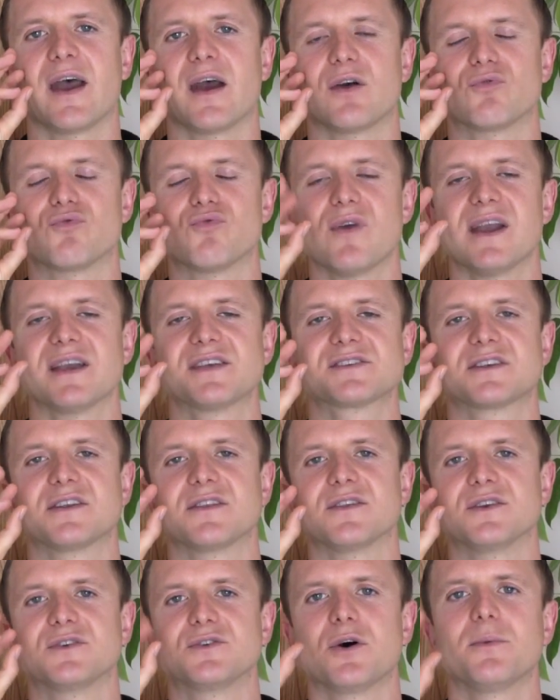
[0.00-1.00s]
rest
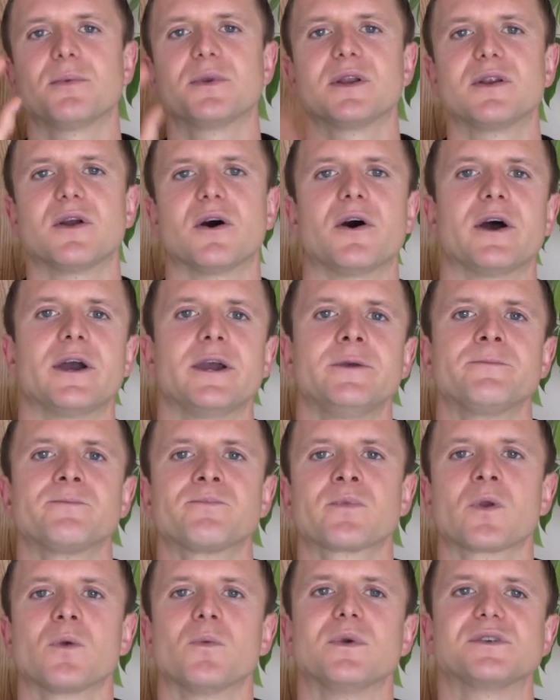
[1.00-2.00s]
the dominant eye,
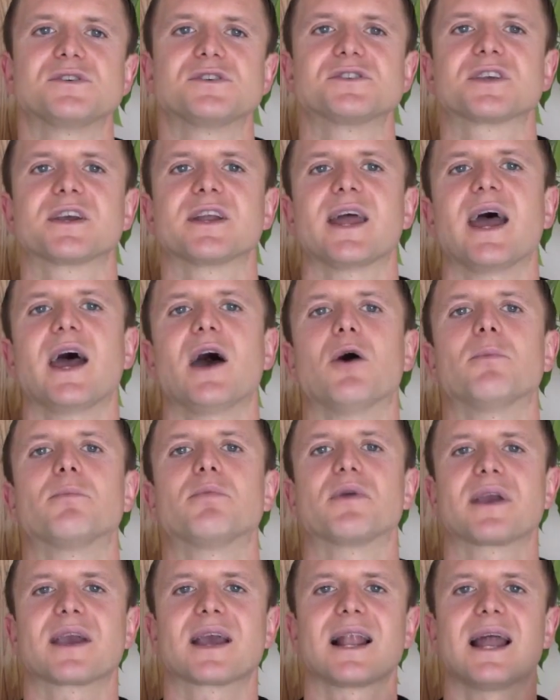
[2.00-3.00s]
which is going to help
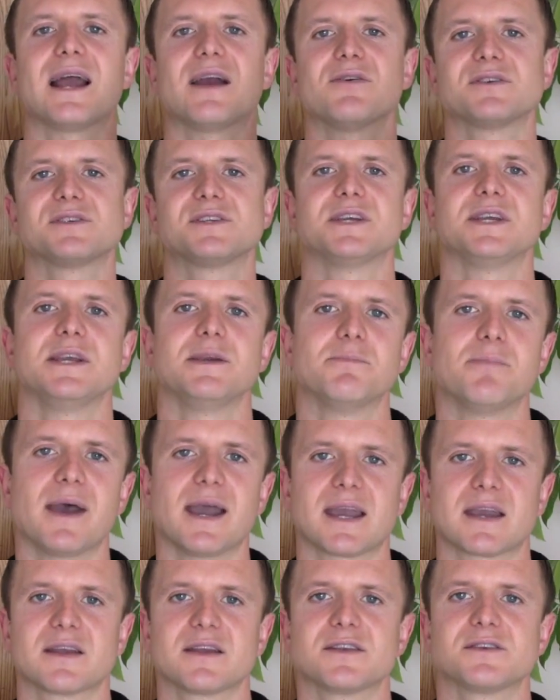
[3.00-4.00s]
bring clarity
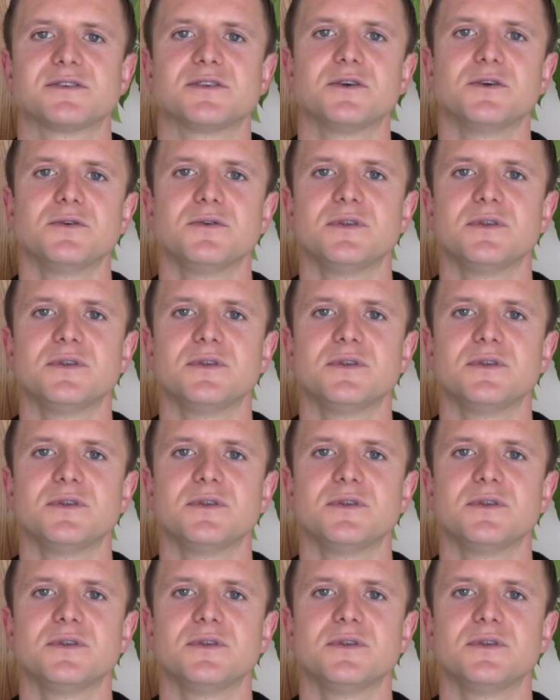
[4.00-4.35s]
back to